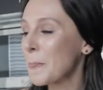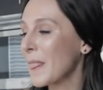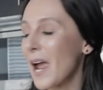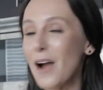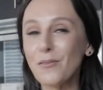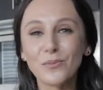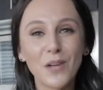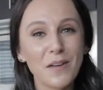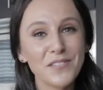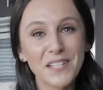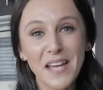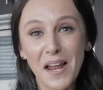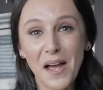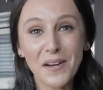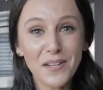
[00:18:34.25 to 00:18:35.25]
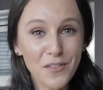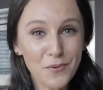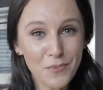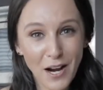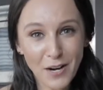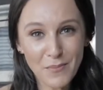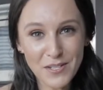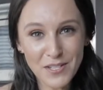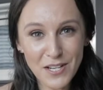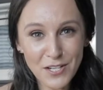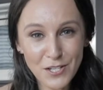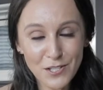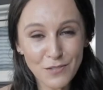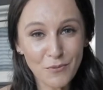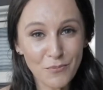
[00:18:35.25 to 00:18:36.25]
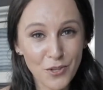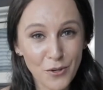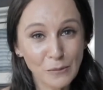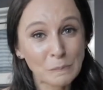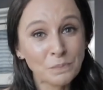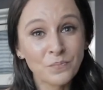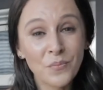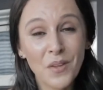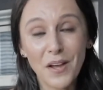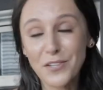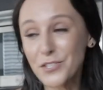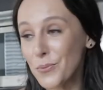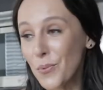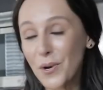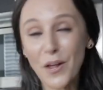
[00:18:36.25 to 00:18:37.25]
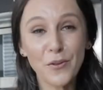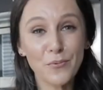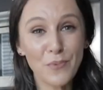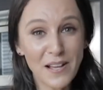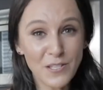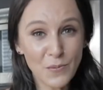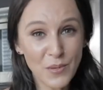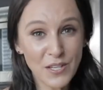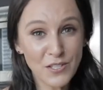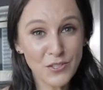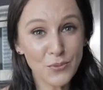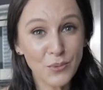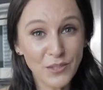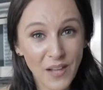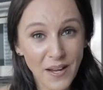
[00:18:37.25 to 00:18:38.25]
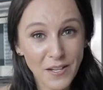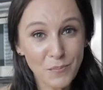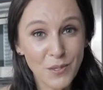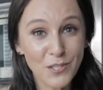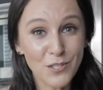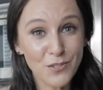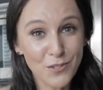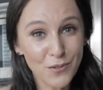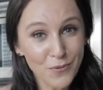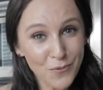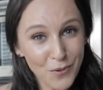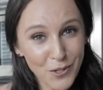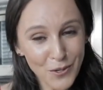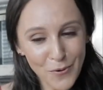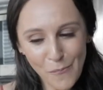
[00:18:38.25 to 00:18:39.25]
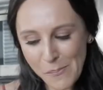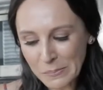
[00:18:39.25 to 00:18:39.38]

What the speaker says: I would love to get any other recommendations from you as to what other recipes you would like me to do for you.